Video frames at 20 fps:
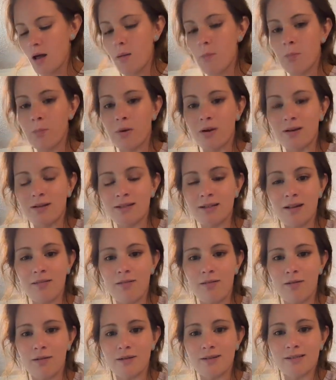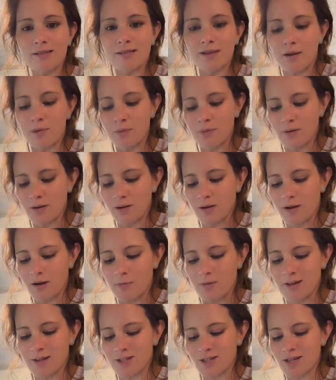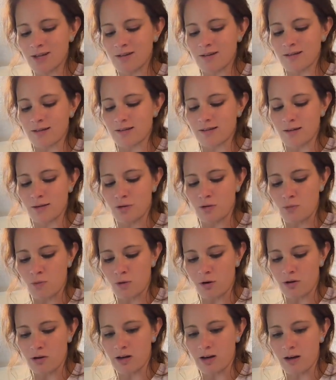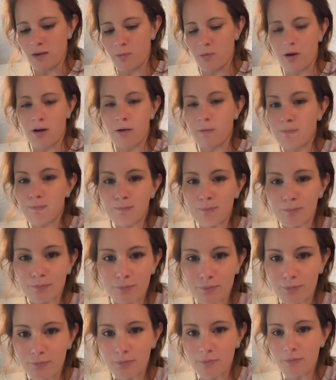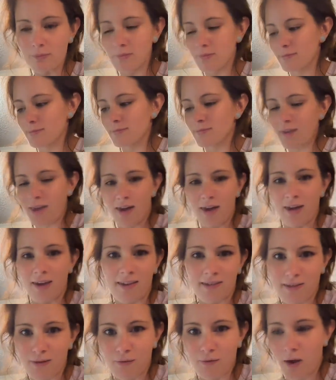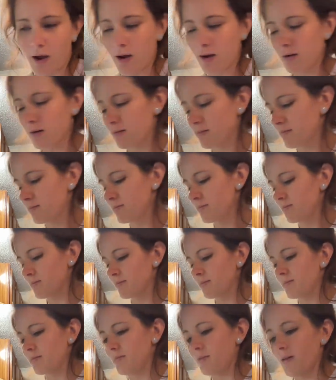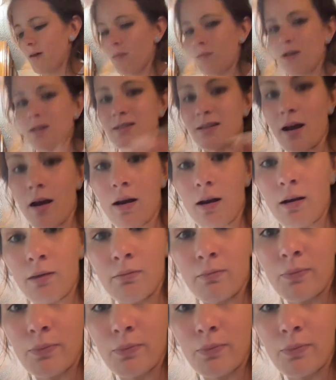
But doesn't it look so good? I mean, the cheese looks a little wonky, but it's fine. I'm excited.